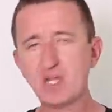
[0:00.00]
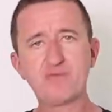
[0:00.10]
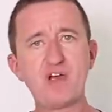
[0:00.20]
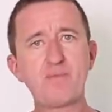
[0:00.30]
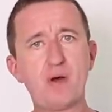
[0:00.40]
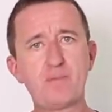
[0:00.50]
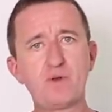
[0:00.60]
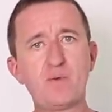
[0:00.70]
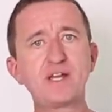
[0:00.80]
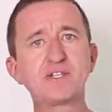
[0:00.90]
A very
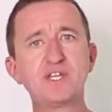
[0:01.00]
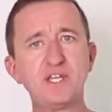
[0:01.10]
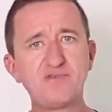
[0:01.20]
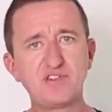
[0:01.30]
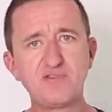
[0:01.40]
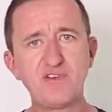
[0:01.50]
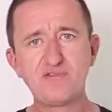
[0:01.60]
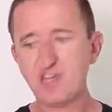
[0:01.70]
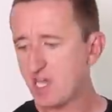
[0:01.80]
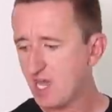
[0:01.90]
popular one is the Nifty
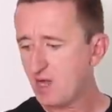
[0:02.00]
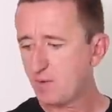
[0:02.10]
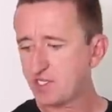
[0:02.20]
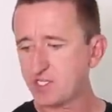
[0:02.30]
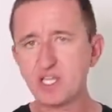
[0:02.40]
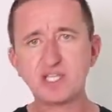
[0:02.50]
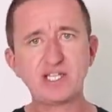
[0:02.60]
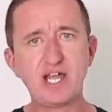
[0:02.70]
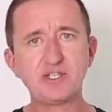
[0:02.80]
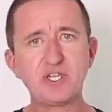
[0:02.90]
50, which is this
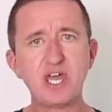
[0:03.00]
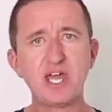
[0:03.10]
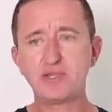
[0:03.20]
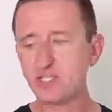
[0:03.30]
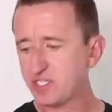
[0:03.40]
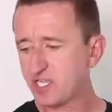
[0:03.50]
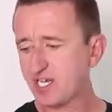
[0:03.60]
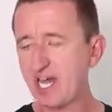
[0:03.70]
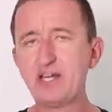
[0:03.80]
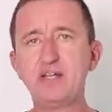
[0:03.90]
lens here. This is the
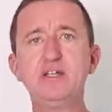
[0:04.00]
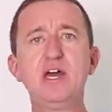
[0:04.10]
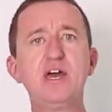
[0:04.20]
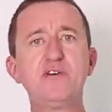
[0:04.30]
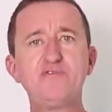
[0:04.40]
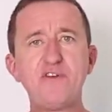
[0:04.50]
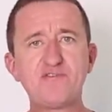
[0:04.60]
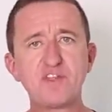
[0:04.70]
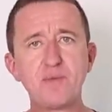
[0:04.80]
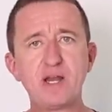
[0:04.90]
Canon
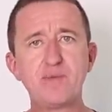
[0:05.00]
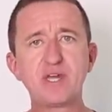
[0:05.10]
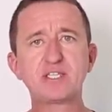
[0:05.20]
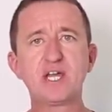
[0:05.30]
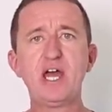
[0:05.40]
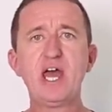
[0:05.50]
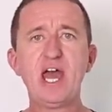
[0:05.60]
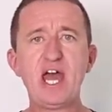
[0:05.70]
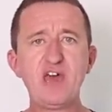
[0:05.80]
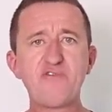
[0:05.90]
50mm
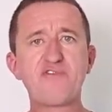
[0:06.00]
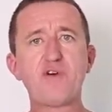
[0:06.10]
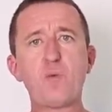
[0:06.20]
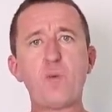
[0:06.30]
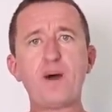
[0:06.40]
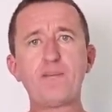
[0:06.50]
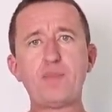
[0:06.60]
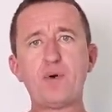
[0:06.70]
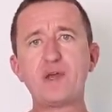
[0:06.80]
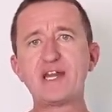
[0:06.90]

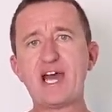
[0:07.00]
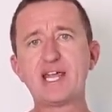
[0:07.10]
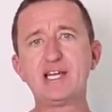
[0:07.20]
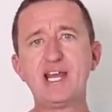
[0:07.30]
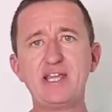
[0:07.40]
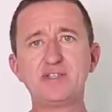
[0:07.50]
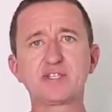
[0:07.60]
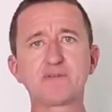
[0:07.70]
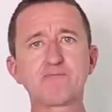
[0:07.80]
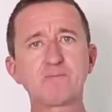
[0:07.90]
f1.8
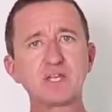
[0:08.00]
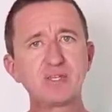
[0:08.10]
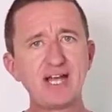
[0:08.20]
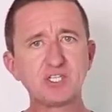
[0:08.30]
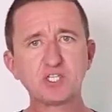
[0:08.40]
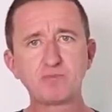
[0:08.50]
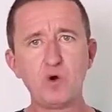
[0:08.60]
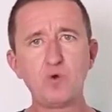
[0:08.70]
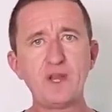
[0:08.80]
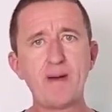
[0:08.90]
lens. That
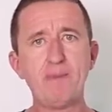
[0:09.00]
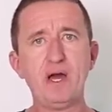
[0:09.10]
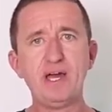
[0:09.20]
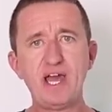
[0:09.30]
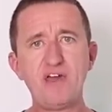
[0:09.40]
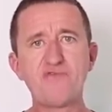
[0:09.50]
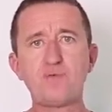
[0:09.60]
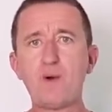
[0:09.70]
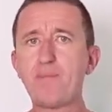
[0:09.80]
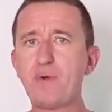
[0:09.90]
small number,
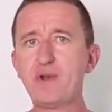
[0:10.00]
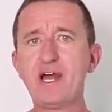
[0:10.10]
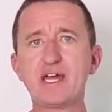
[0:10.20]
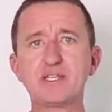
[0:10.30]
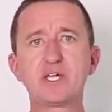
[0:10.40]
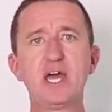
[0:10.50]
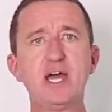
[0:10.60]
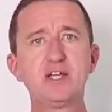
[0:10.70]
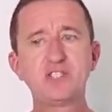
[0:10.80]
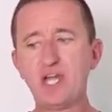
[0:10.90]
f1.8,
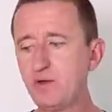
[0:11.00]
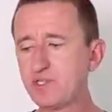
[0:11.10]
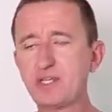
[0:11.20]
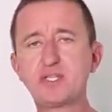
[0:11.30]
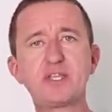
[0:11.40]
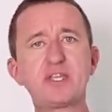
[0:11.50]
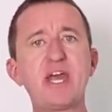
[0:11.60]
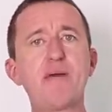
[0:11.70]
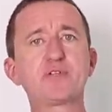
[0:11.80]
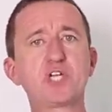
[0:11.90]
tells us that
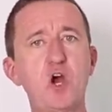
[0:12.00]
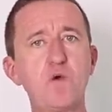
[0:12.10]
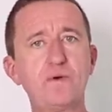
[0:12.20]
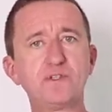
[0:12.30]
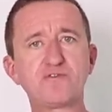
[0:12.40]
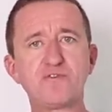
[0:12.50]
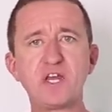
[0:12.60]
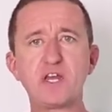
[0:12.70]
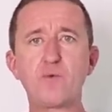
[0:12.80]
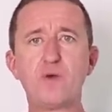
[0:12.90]
the aperture opens
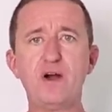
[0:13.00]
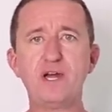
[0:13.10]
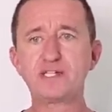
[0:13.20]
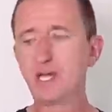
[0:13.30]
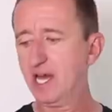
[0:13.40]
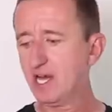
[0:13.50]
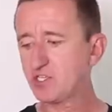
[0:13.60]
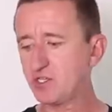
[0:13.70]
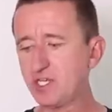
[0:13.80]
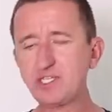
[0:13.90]
really wide.
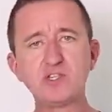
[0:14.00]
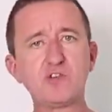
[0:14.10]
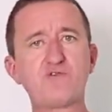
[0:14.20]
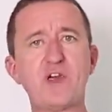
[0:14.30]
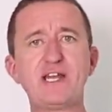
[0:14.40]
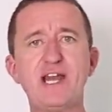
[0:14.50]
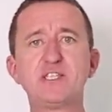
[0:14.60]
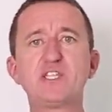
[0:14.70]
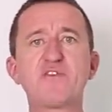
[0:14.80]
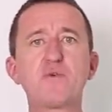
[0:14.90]
So this is a great
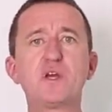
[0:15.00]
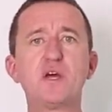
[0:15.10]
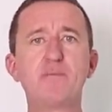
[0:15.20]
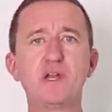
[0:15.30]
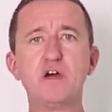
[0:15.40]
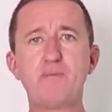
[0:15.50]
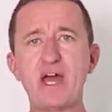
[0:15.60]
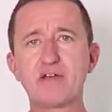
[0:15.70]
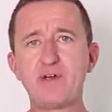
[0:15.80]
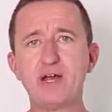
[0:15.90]
lens if you want to blur
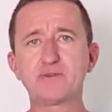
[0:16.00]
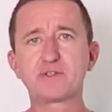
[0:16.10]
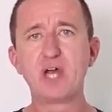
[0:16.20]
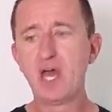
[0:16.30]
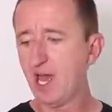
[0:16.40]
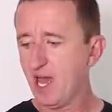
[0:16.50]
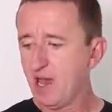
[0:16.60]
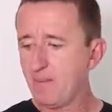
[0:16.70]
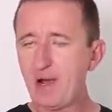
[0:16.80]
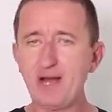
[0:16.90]
backgrounds.
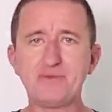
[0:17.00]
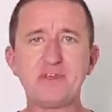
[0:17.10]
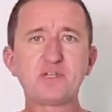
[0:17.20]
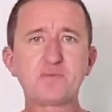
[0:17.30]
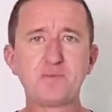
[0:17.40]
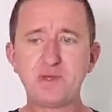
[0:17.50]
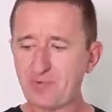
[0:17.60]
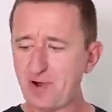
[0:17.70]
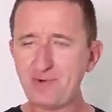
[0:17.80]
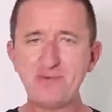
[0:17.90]
But this, the
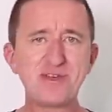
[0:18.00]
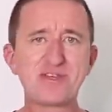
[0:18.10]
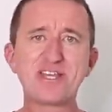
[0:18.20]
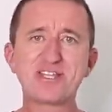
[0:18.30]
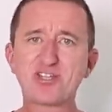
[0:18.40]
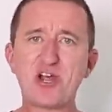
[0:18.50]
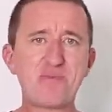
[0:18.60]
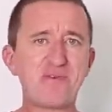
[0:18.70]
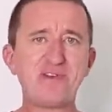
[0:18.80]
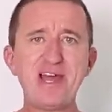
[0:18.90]
problem with this
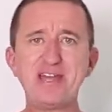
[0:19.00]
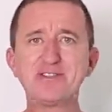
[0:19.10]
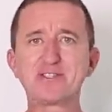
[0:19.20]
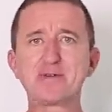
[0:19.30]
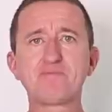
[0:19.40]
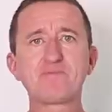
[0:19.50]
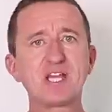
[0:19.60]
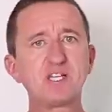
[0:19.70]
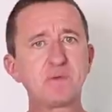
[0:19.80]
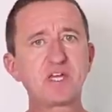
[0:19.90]
type of lens
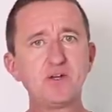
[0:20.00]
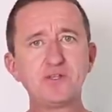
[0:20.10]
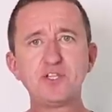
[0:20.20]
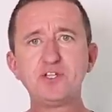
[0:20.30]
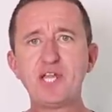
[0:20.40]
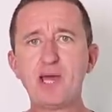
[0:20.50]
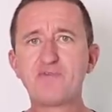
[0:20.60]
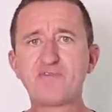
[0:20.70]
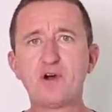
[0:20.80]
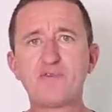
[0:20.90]
is because the
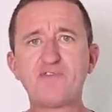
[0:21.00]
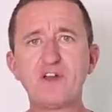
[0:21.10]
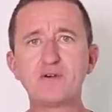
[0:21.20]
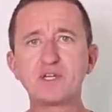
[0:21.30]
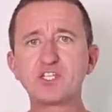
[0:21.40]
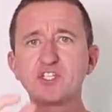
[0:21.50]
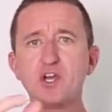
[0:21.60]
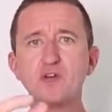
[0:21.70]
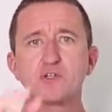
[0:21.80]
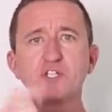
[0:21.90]
depth of field is
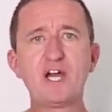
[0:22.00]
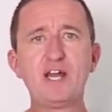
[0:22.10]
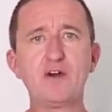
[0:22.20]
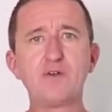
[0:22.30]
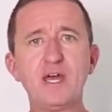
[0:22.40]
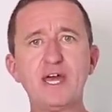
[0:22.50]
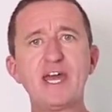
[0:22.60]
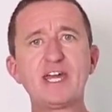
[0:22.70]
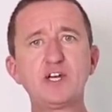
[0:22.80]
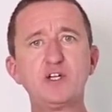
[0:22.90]
so shallow,
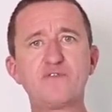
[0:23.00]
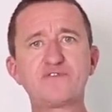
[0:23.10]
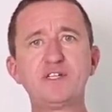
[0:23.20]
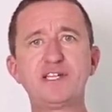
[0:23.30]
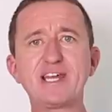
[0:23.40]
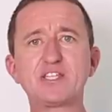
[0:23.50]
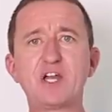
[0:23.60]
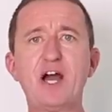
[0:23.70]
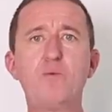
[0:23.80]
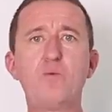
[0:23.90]
it can often lead
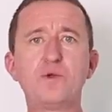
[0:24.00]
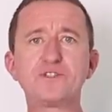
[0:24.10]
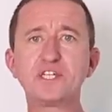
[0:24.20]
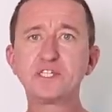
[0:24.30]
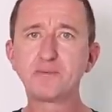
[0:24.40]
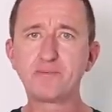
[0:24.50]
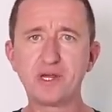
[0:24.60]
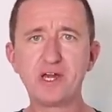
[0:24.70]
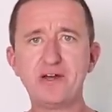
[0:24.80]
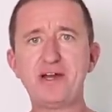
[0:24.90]
to unwanted
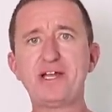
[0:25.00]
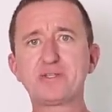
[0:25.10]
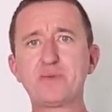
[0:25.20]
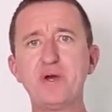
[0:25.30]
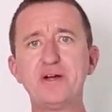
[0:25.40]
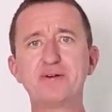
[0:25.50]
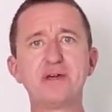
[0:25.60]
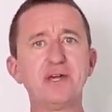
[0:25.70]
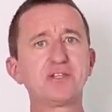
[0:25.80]
blur as well.